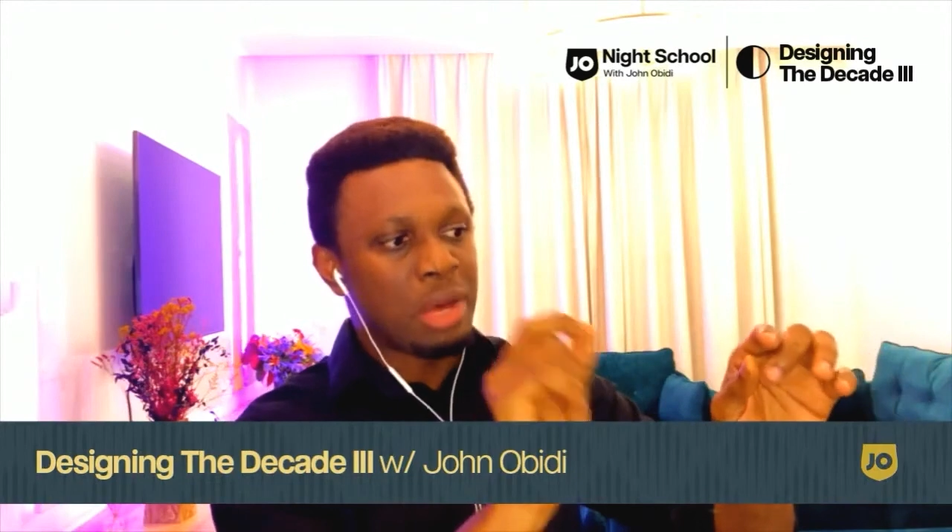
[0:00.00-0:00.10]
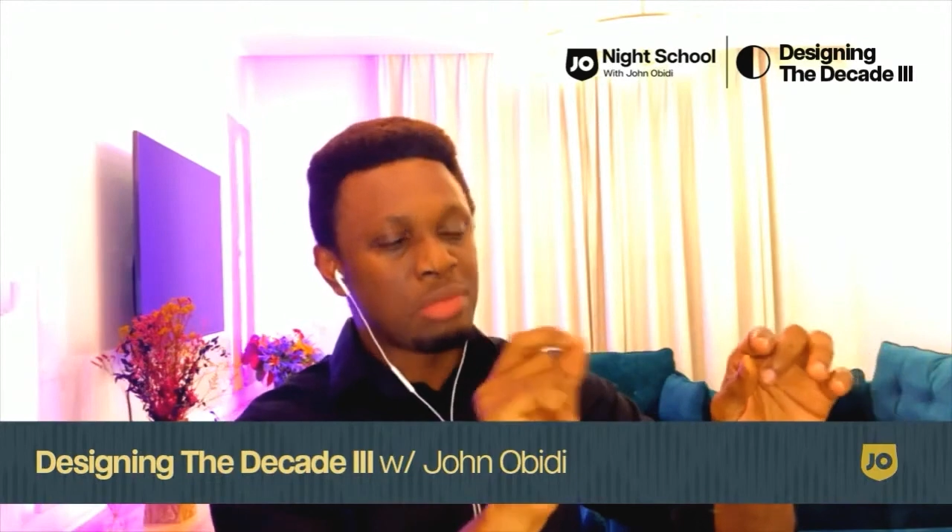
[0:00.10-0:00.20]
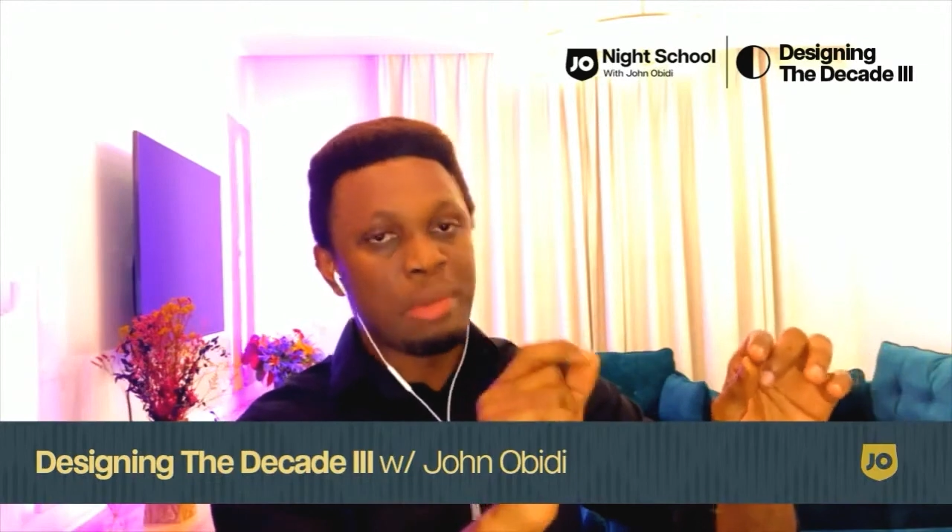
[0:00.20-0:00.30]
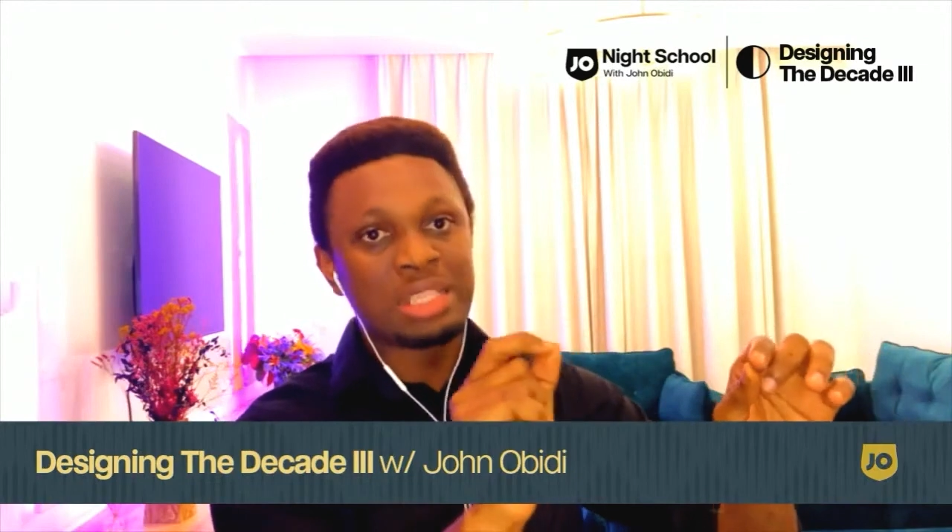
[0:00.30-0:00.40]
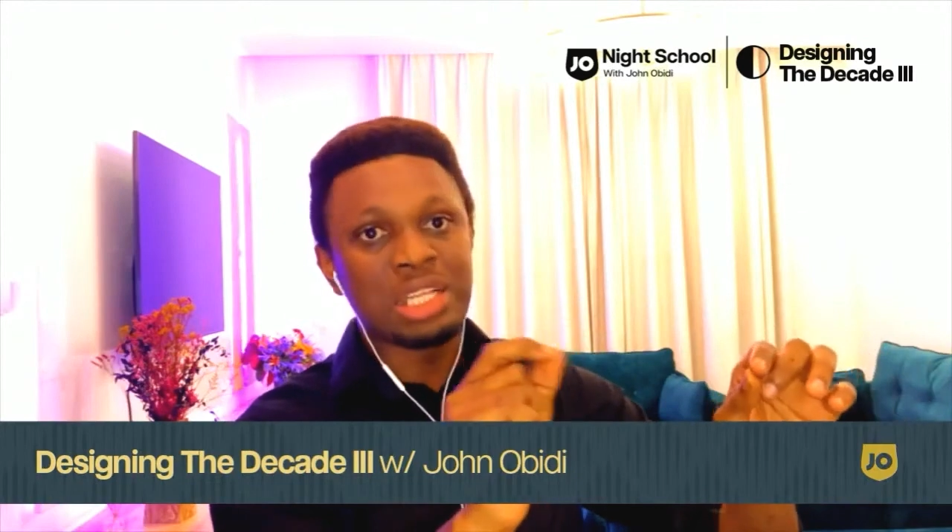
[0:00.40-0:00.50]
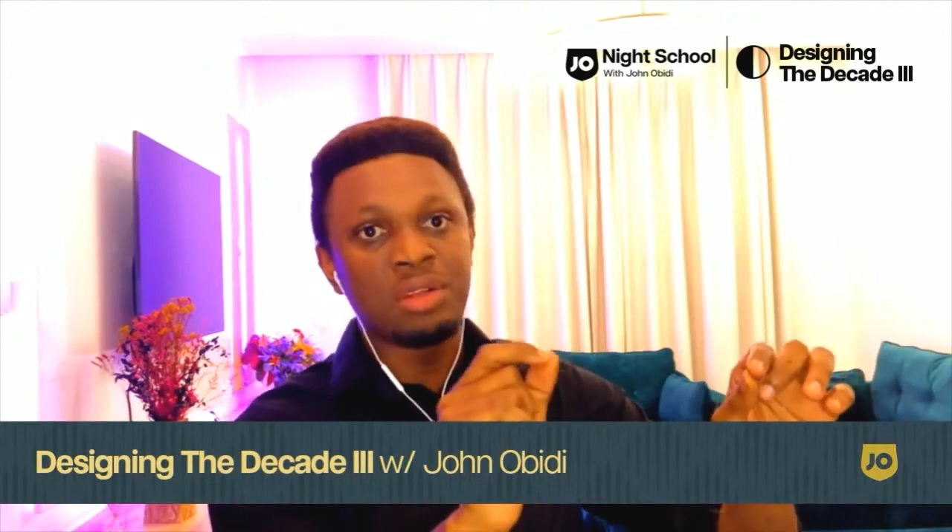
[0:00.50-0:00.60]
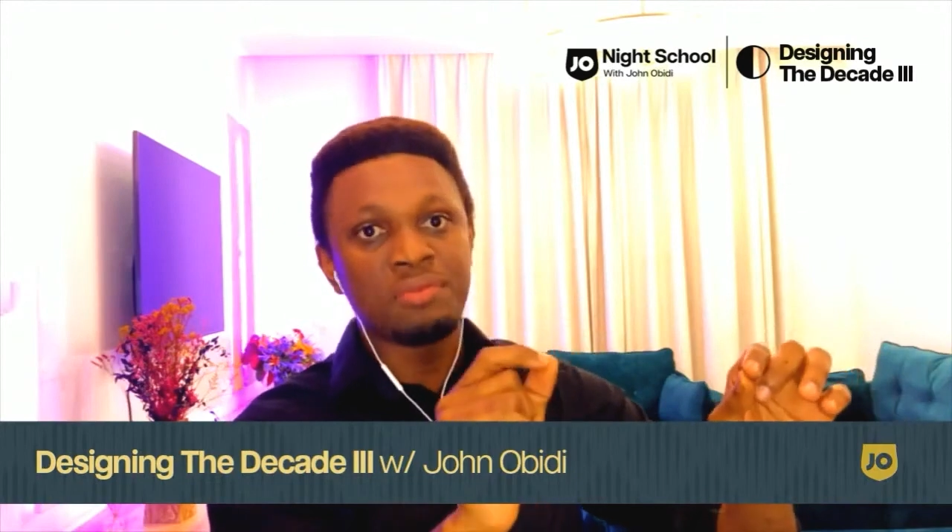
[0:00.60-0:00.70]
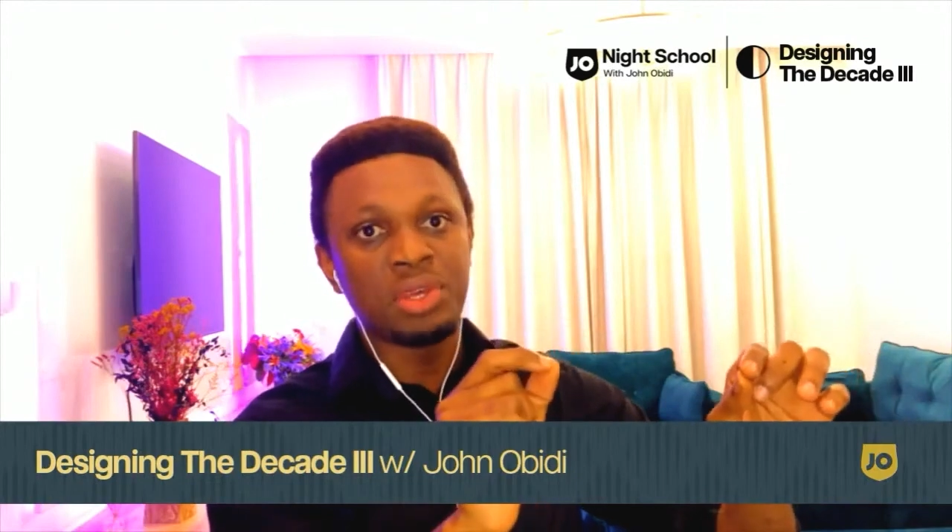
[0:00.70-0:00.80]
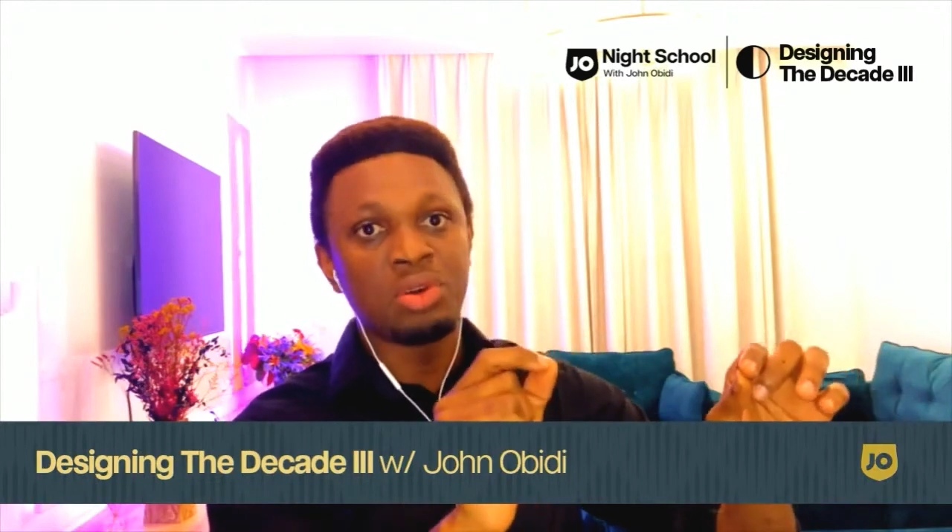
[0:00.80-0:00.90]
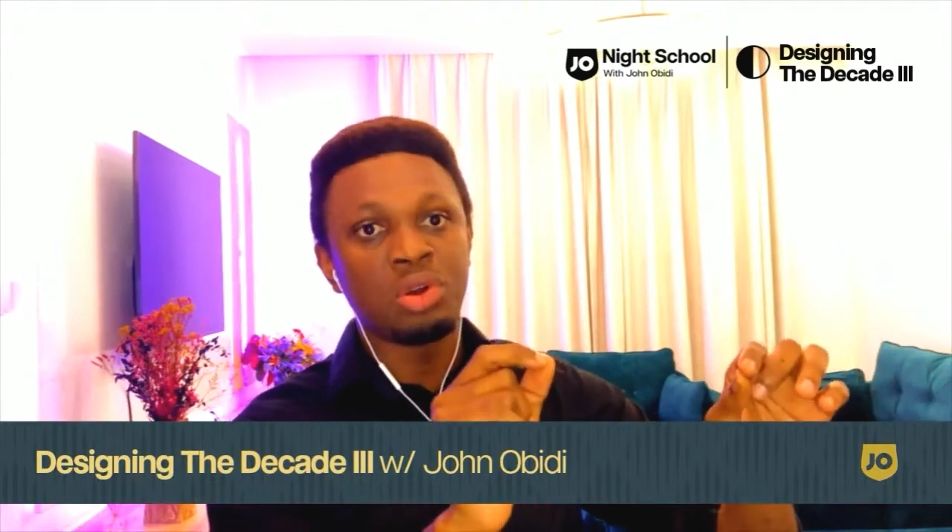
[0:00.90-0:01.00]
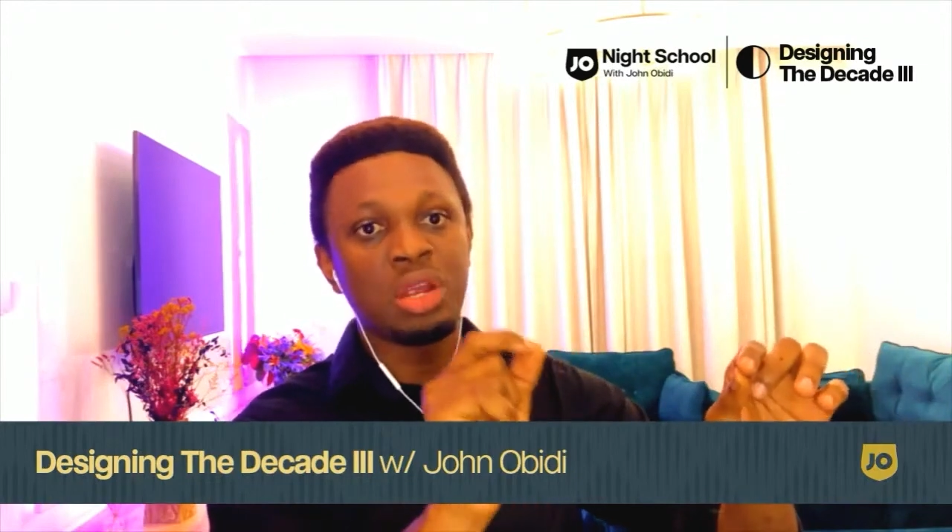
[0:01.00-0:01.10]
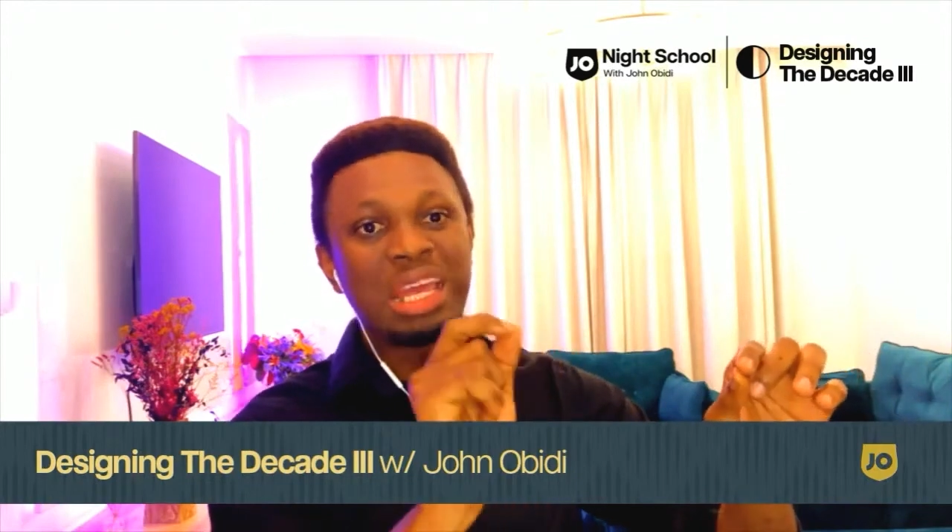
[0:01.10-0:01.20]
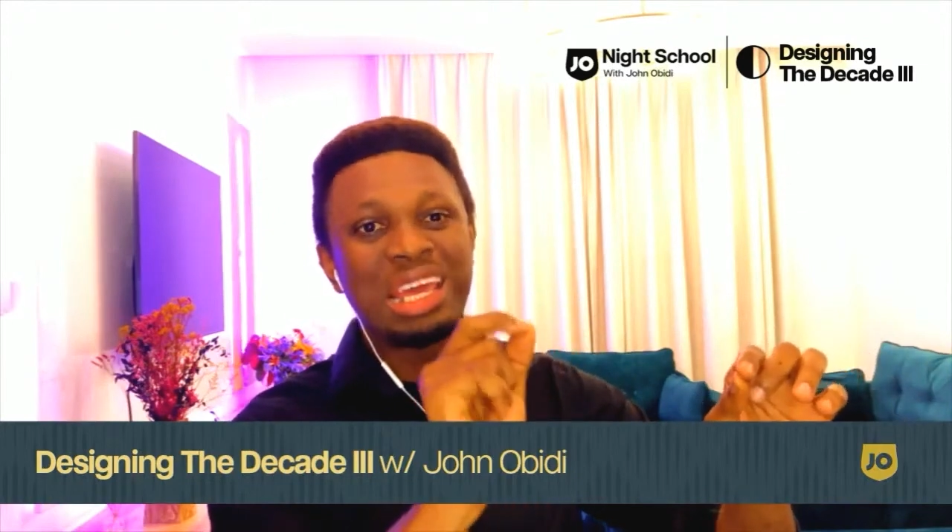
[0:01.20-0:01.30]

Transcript: mathematical figure